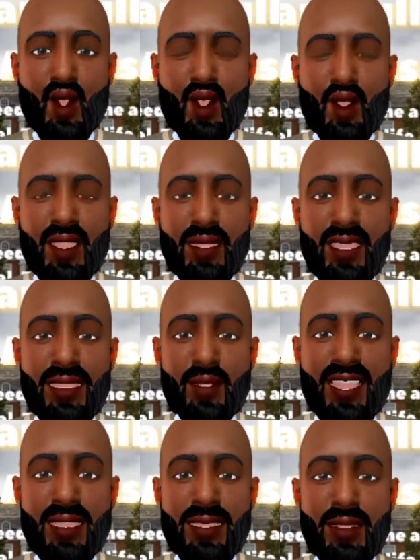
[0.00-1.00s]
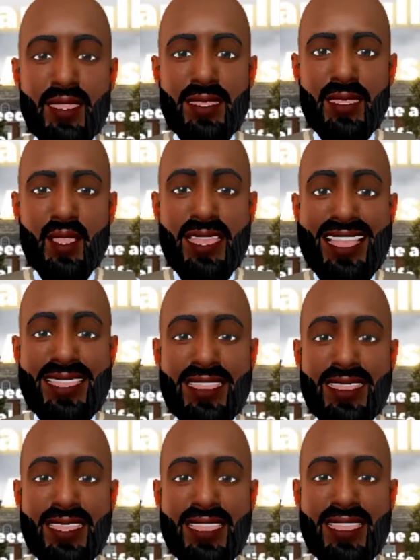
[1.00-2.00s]
with yourself, but you don't have
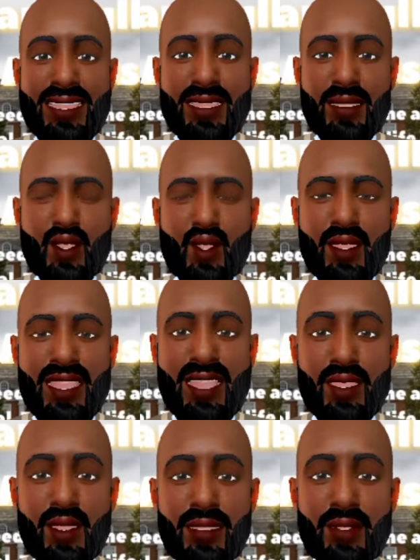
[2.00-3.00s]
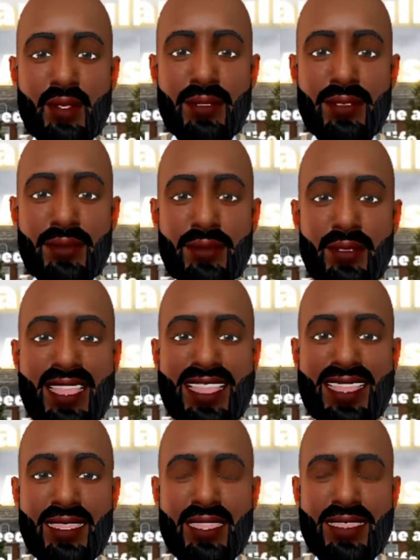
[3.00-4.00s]
any additional members,
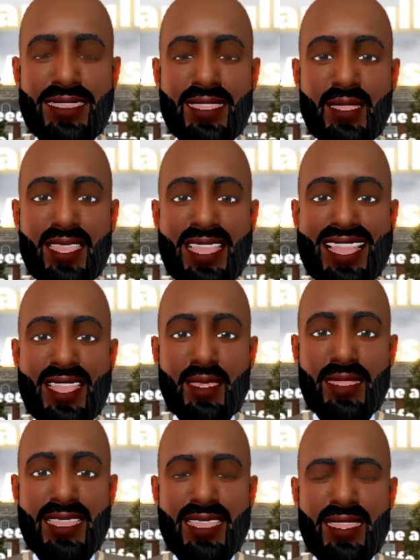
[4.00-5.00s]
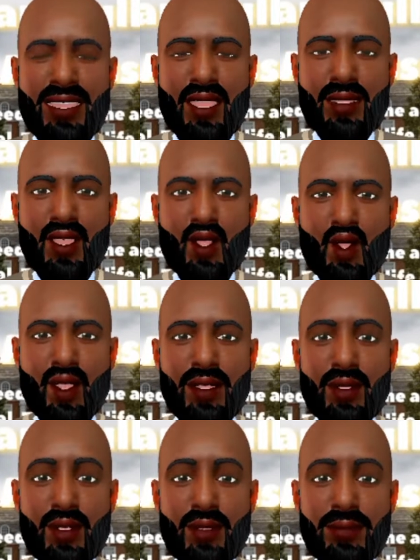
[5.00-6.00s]
then you have many
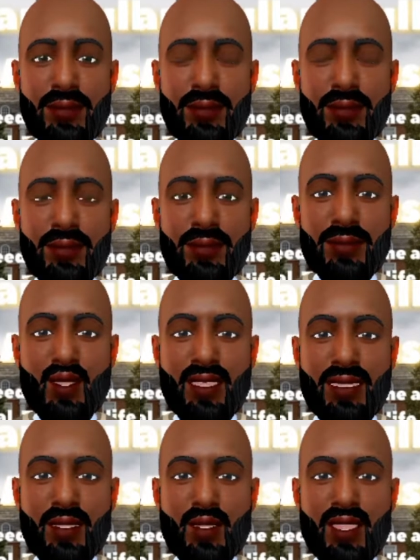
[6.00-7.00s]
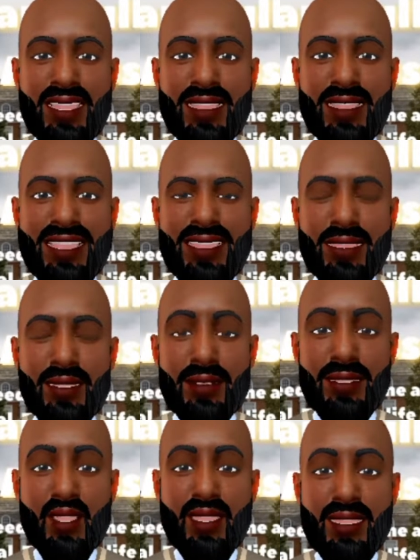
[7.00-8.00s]
personas. You're the secretary,
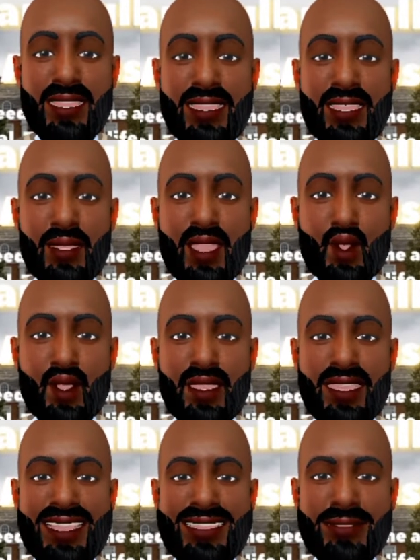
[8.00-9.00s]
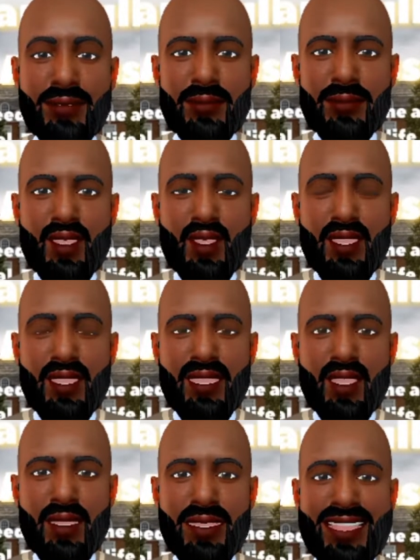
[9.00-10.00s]
you're the employee, you're
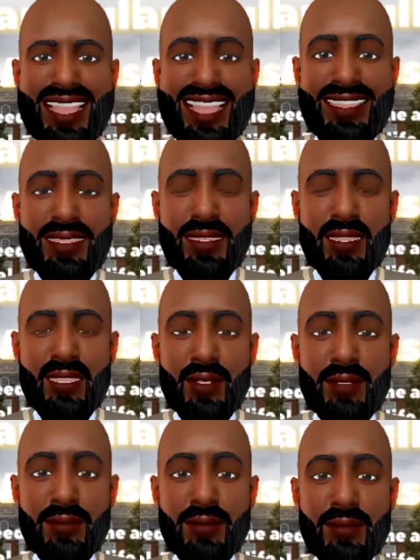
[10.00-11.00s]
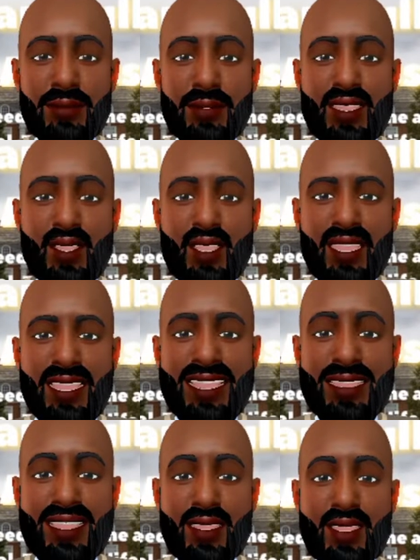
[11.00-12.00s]
the manager, you're,
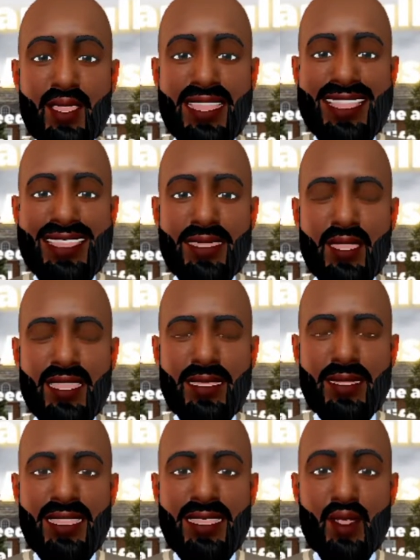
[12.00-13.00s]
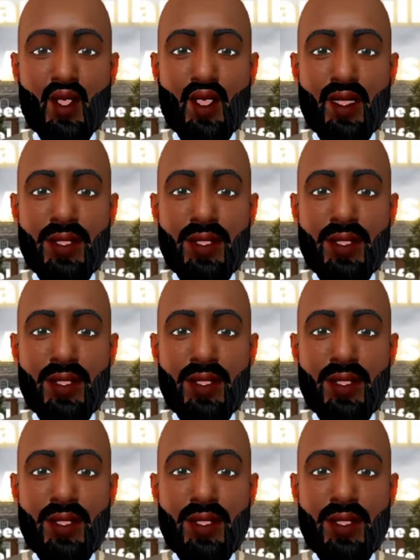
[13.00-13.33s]
every single